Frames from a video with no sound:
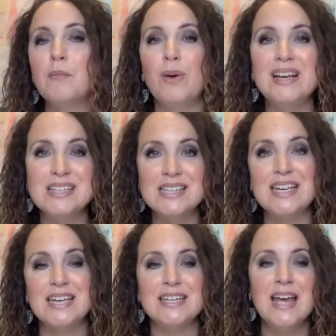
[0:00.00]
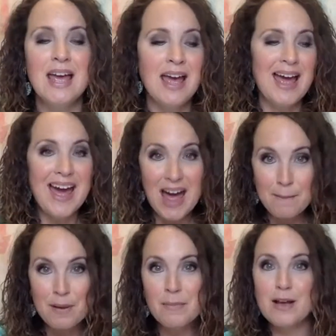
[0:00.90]
We send
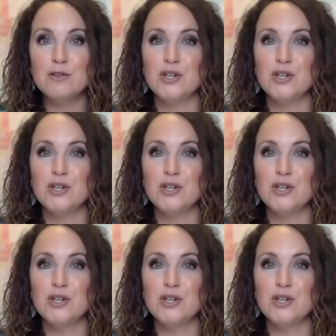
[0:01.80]
happy mail